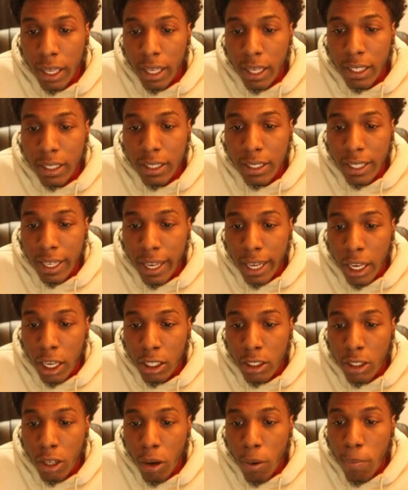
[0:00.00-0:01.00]
it
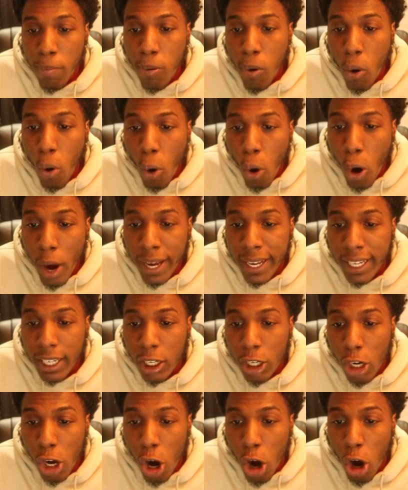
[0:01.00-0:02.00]
says
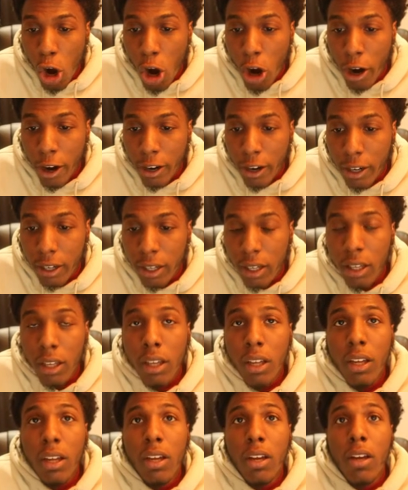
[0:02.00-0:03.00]
point guard.
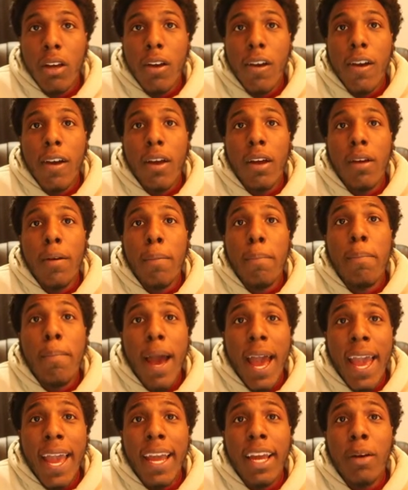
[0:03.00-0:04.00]

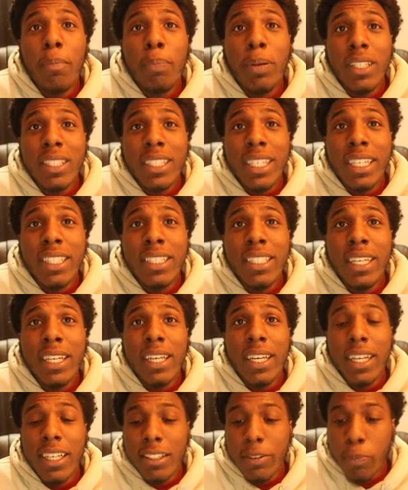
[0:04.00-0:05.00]
Main
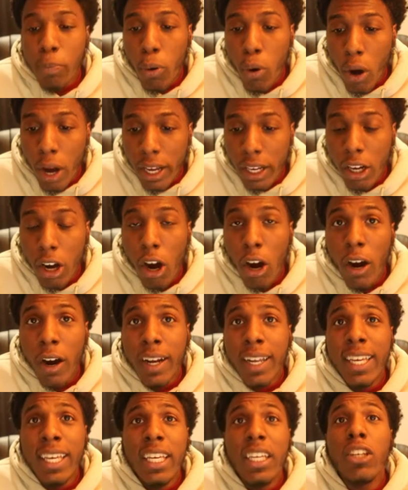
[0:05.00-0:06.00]
position is point
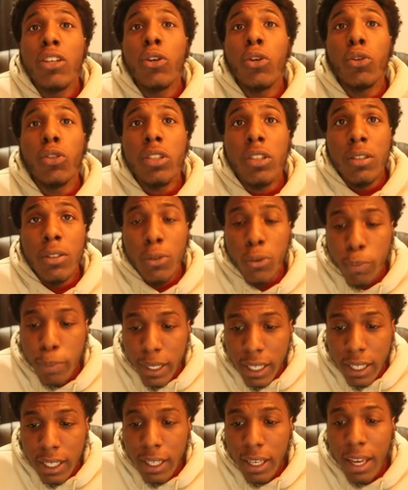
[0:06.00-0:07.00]
guard. He used to
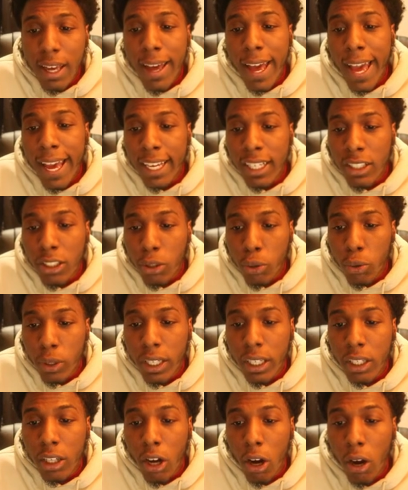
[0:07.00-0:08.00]
be a
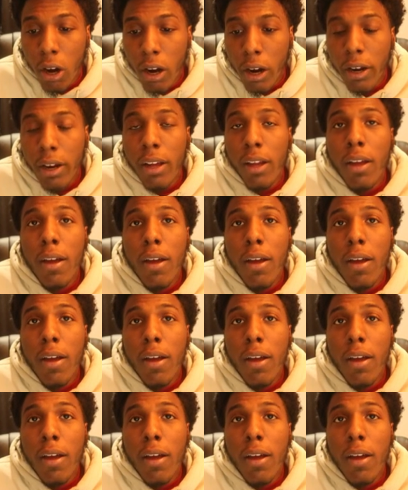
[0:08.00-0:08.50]
shooting guard,